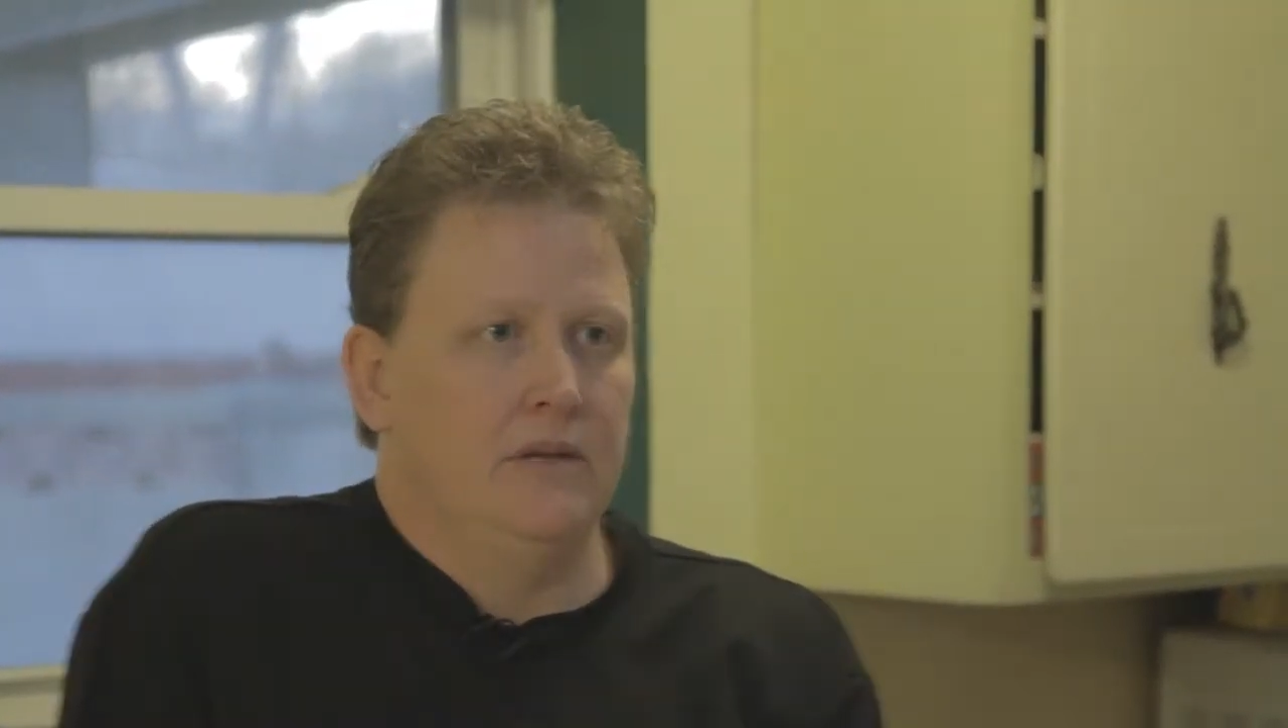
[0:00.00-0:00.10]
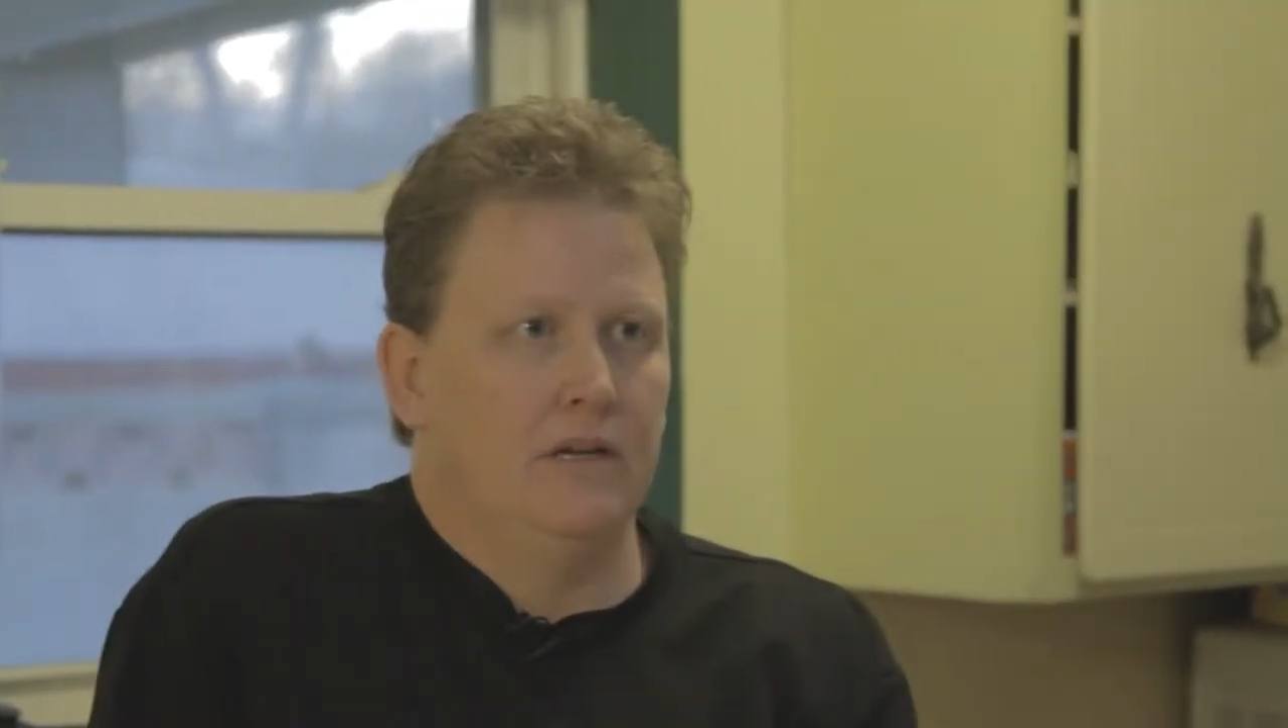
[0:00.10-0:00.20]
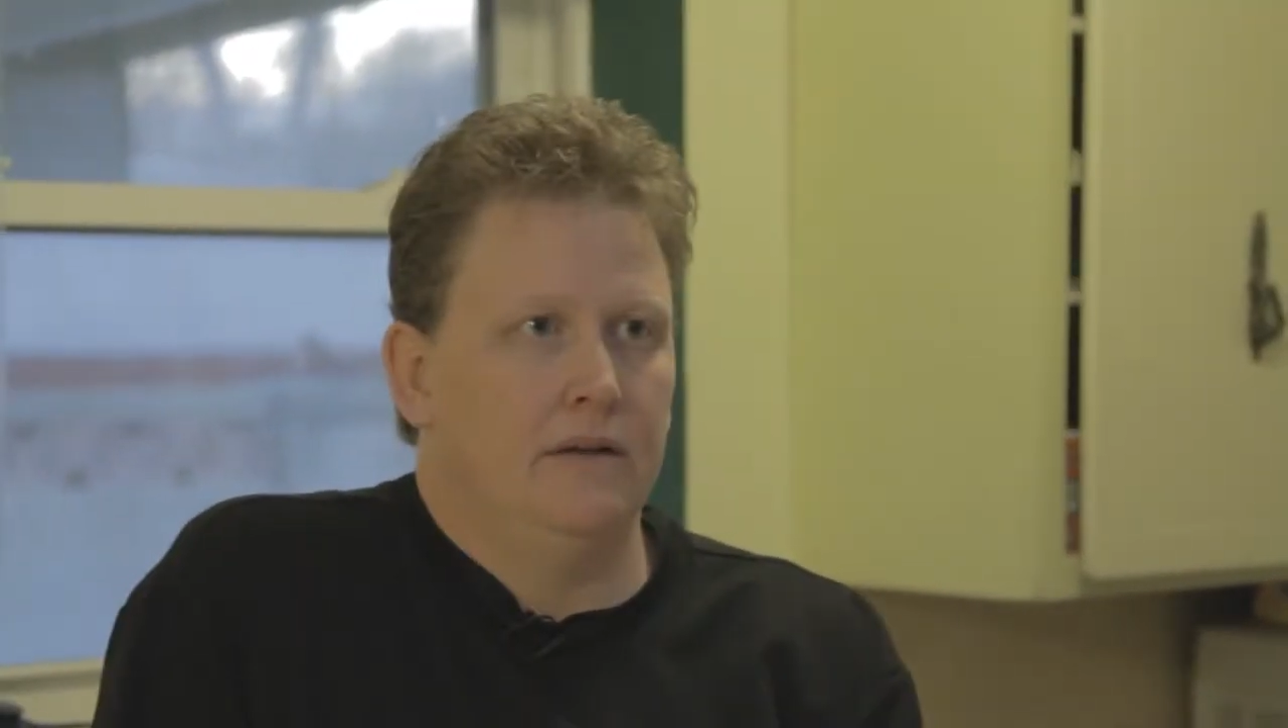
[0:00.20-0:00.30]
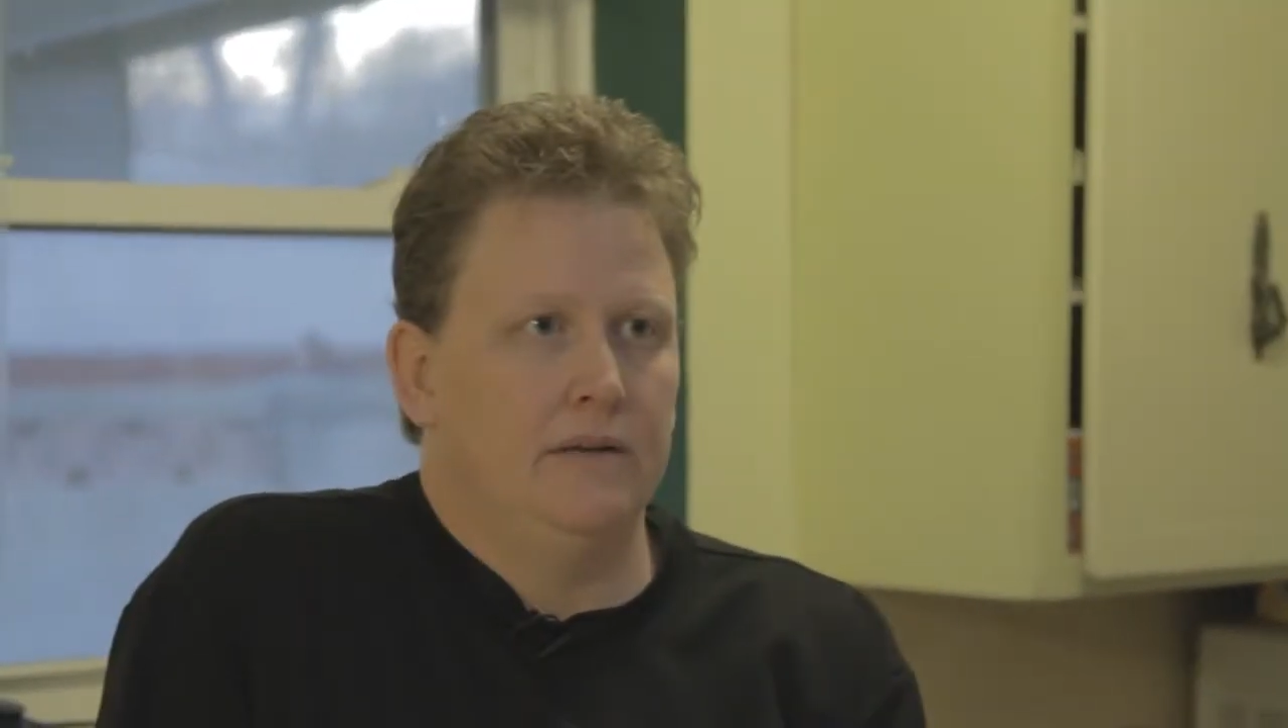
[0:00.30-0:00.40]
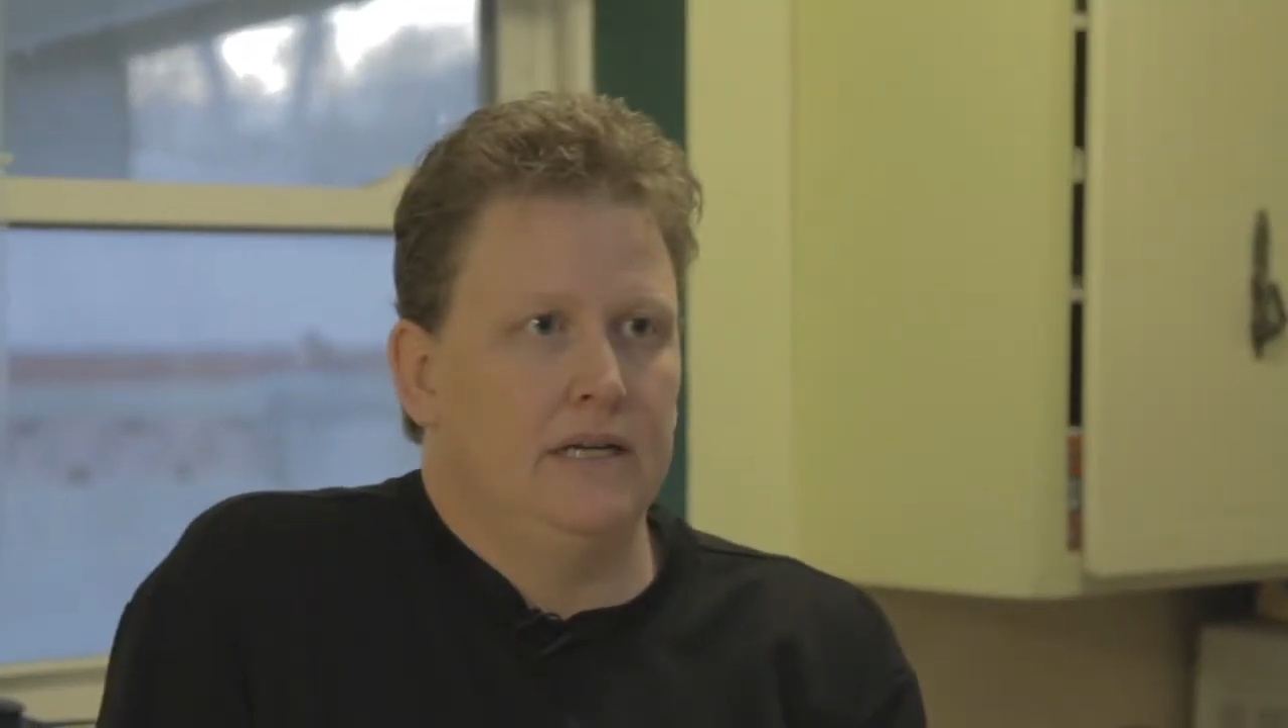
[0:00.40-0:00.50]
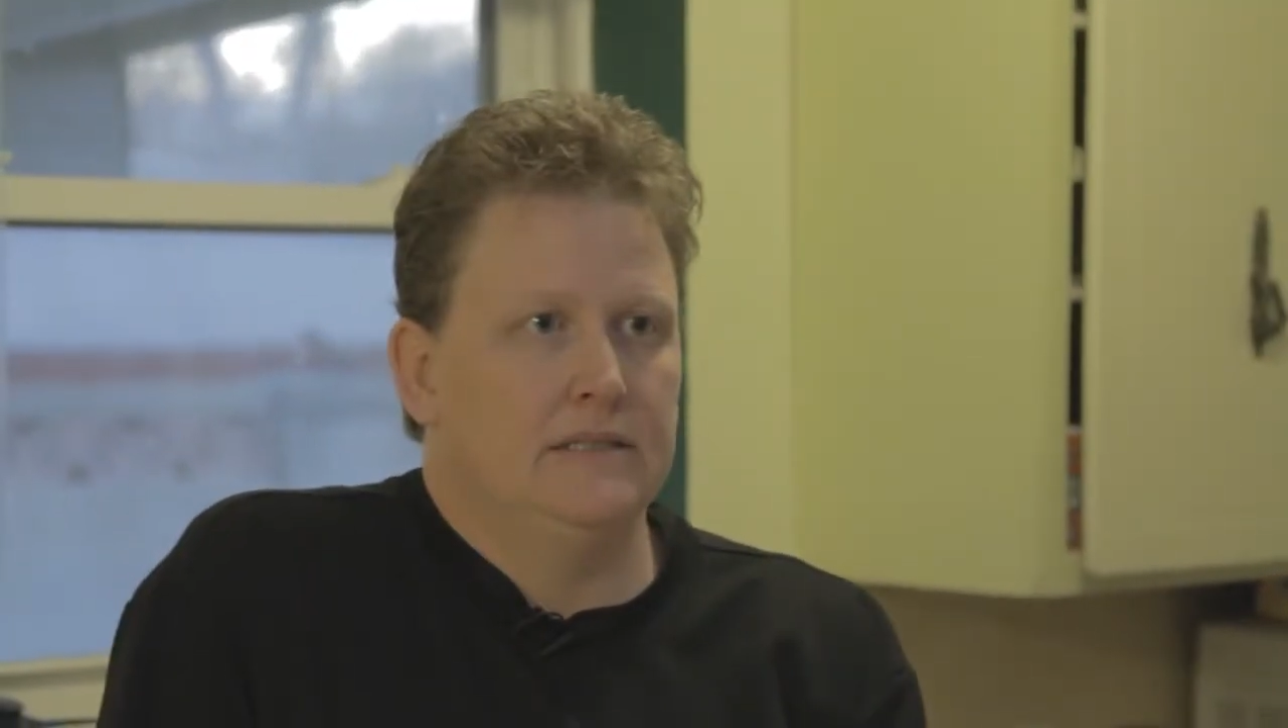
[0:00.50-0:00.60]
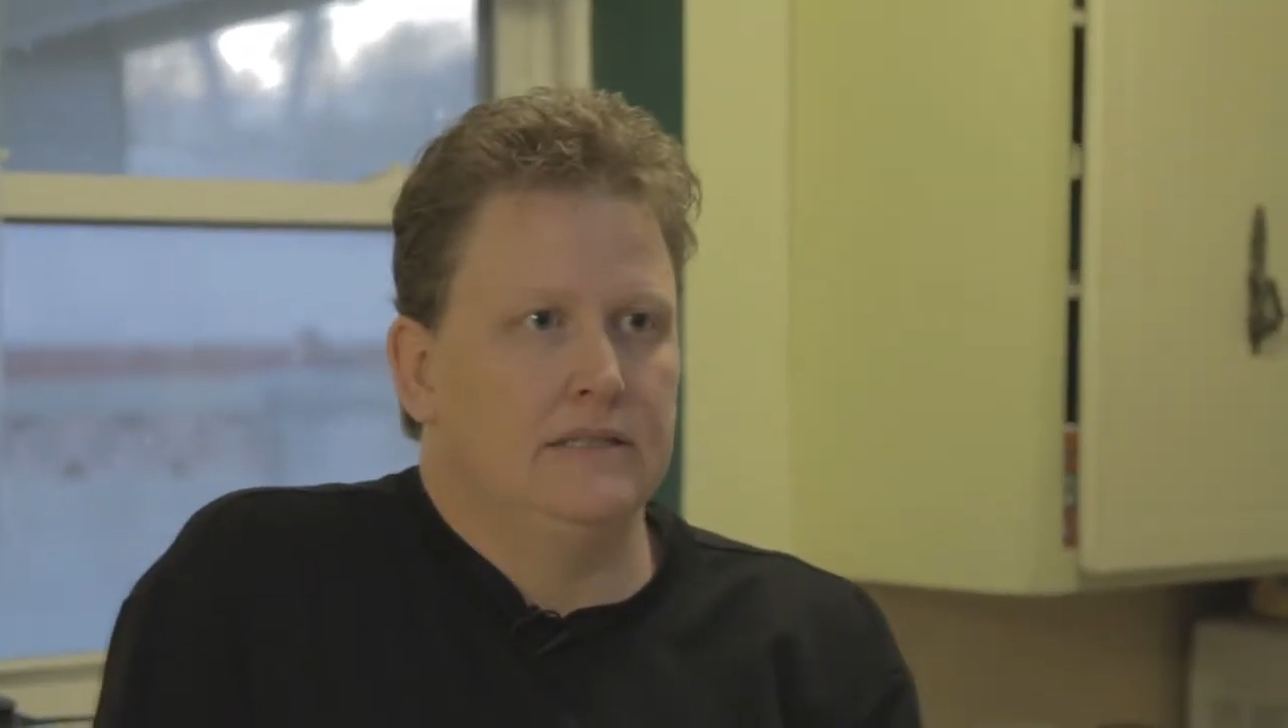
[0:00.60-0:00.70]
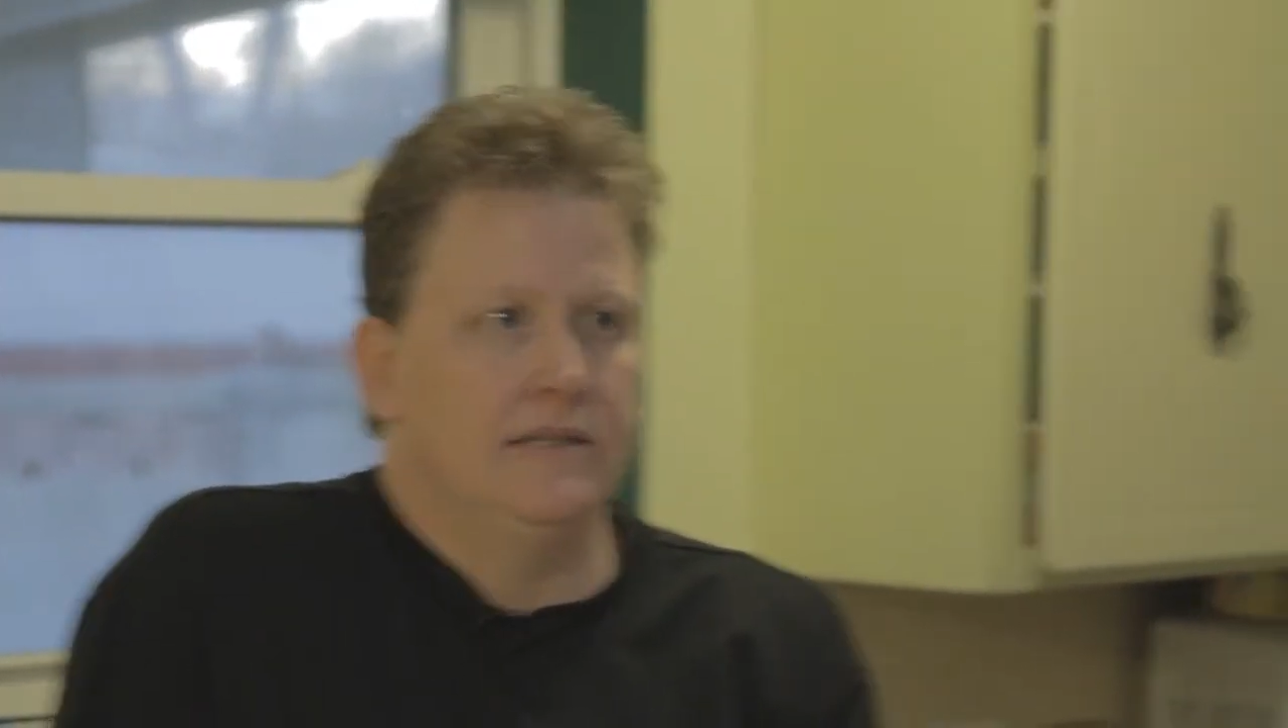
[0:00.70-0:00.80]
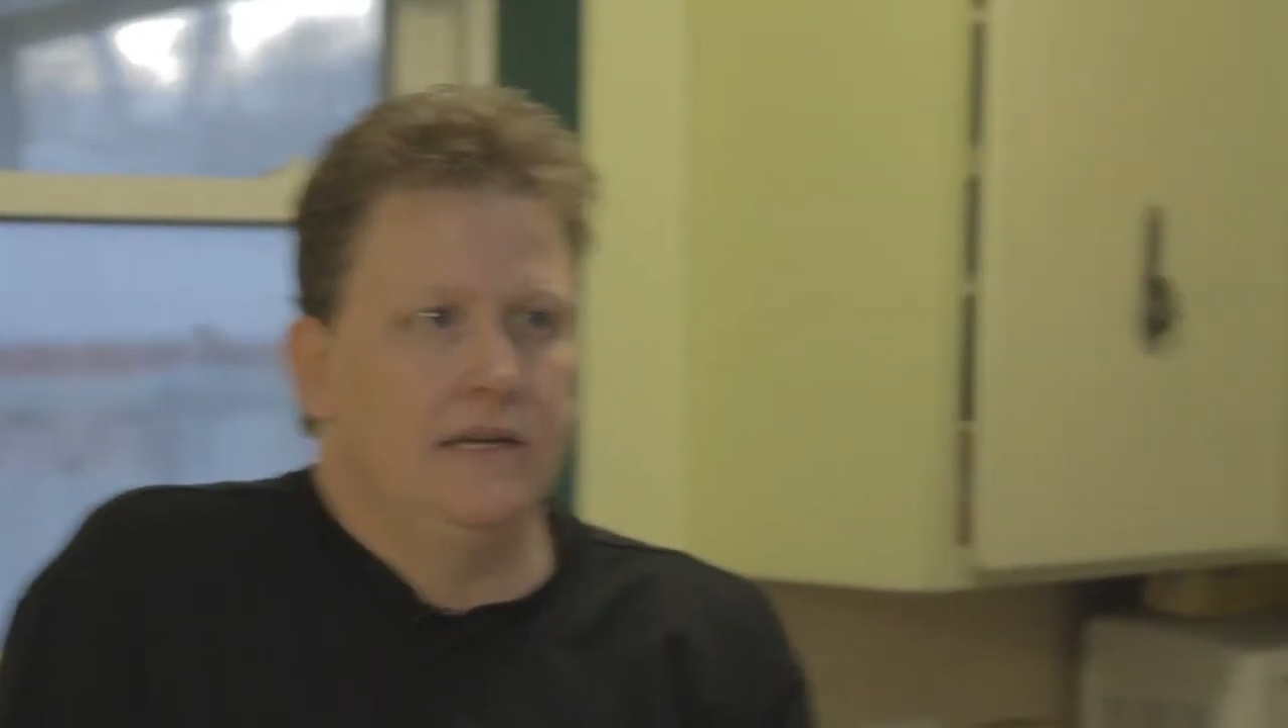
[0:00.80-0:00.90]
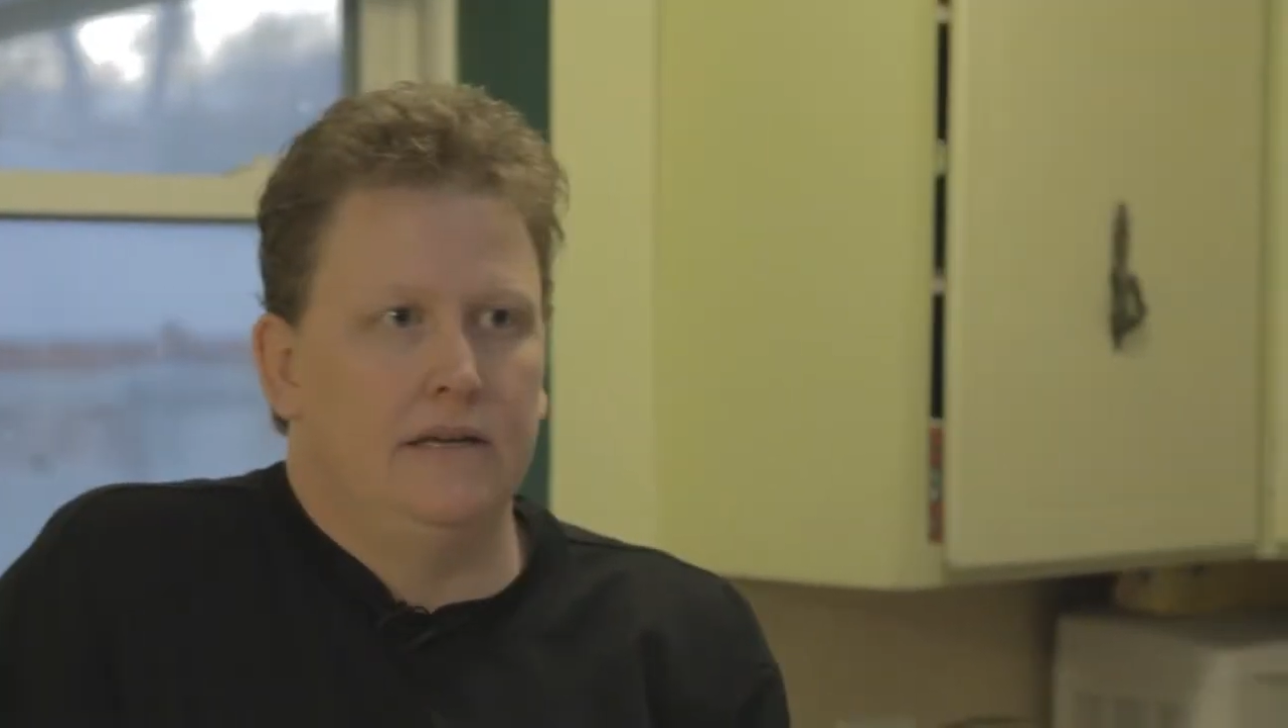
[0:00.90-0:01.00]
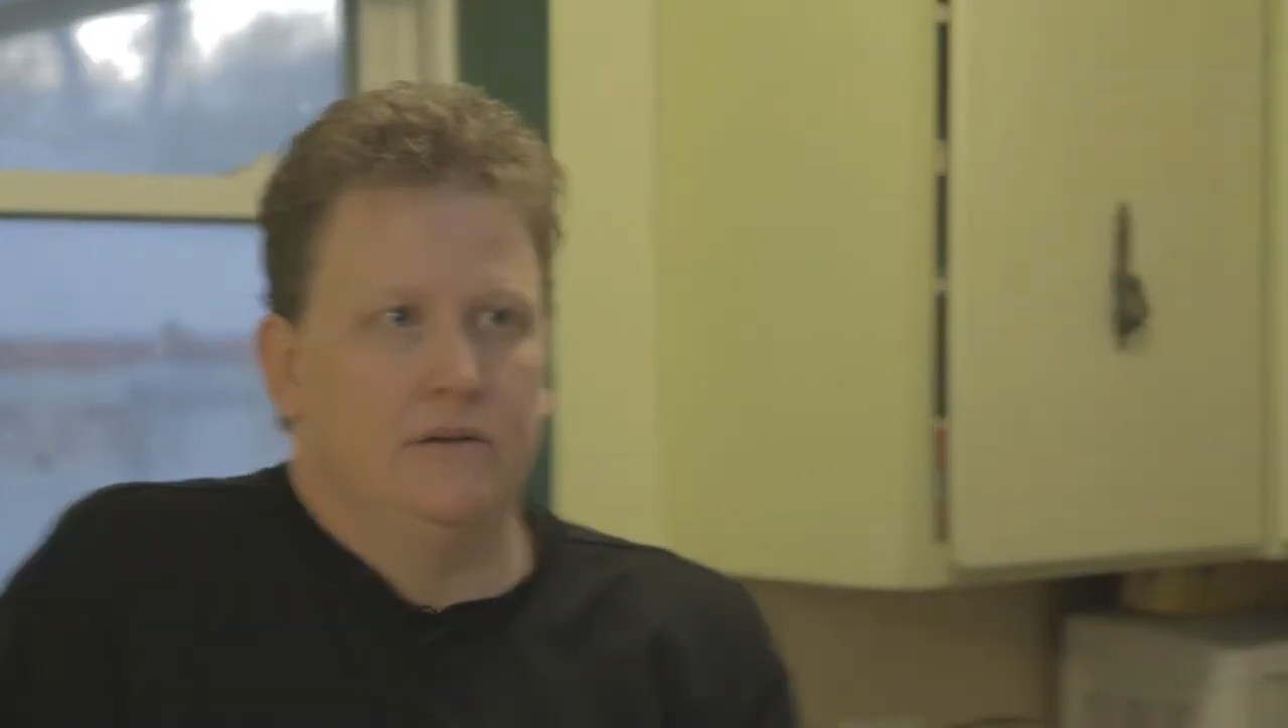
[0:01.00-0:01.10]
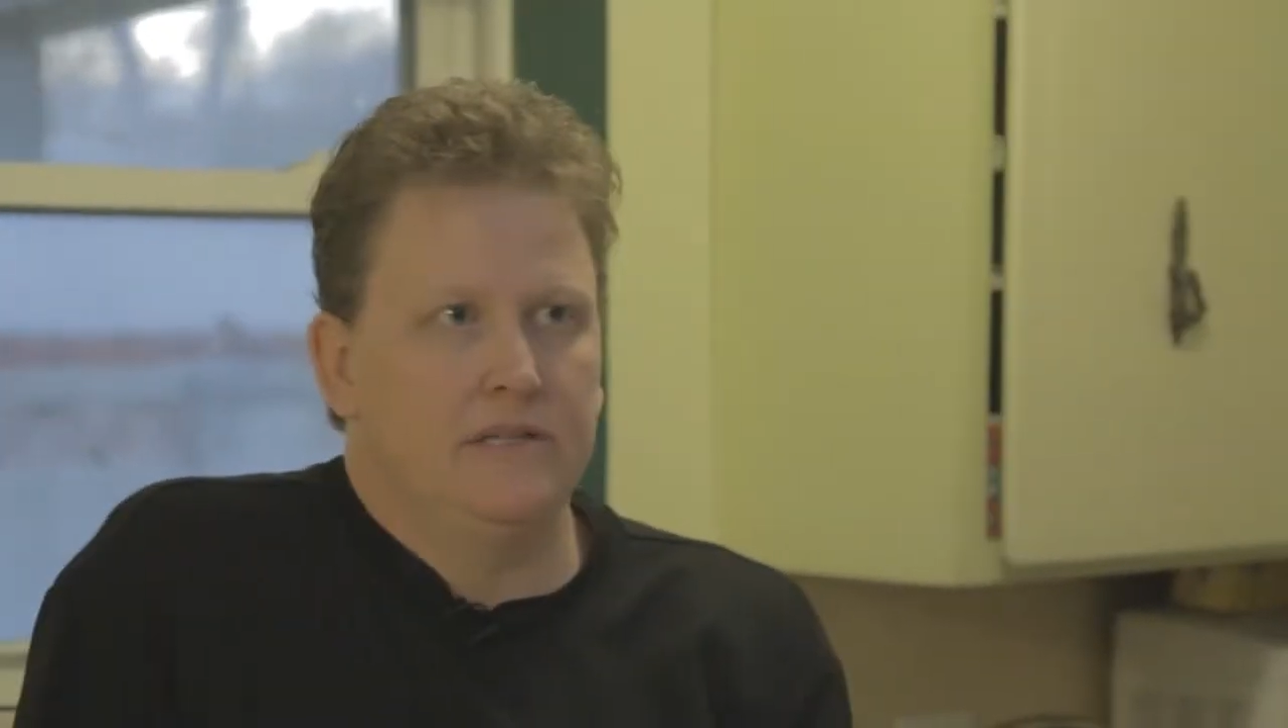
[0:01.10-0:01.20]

I called it SSA